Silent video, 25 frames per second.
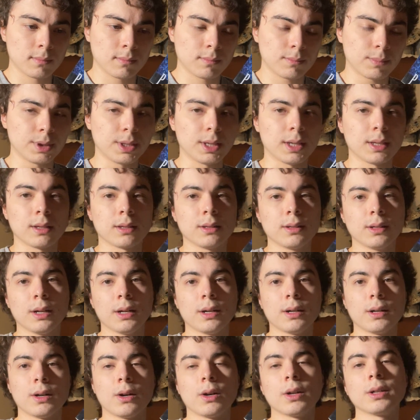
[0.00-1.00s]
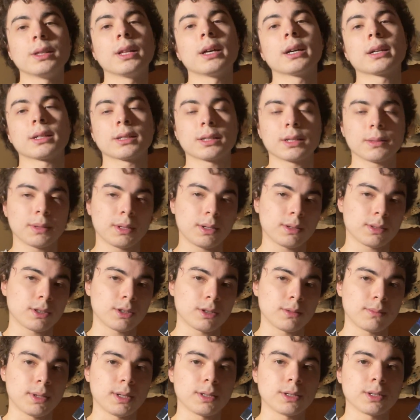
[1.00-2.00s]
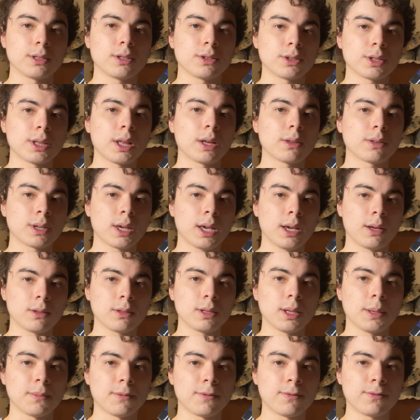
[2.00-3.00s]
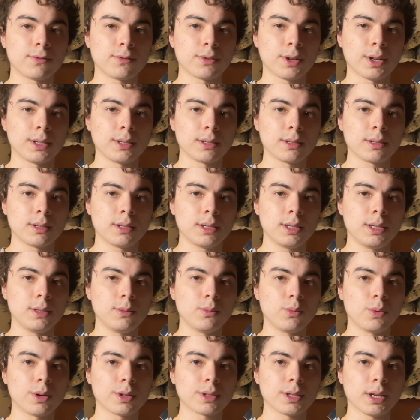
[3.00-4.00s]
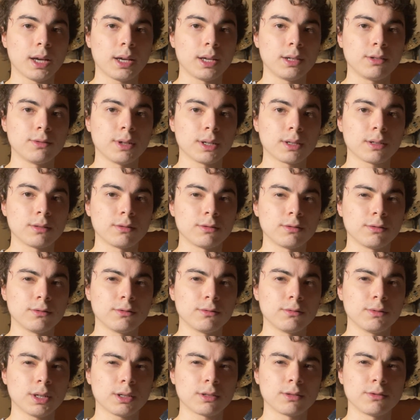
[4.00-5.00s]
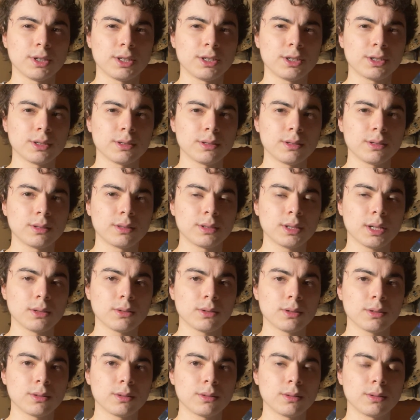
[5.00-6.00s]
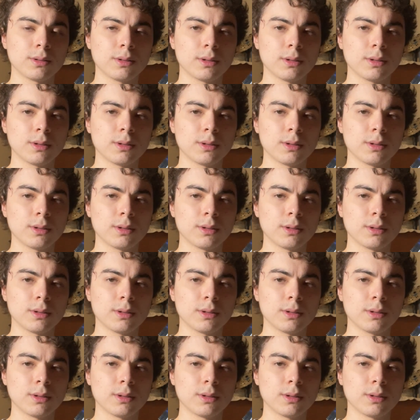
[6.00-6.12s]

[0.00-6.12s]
But and I guess something else I should mention. There's another character named Frank. He works at a recreation center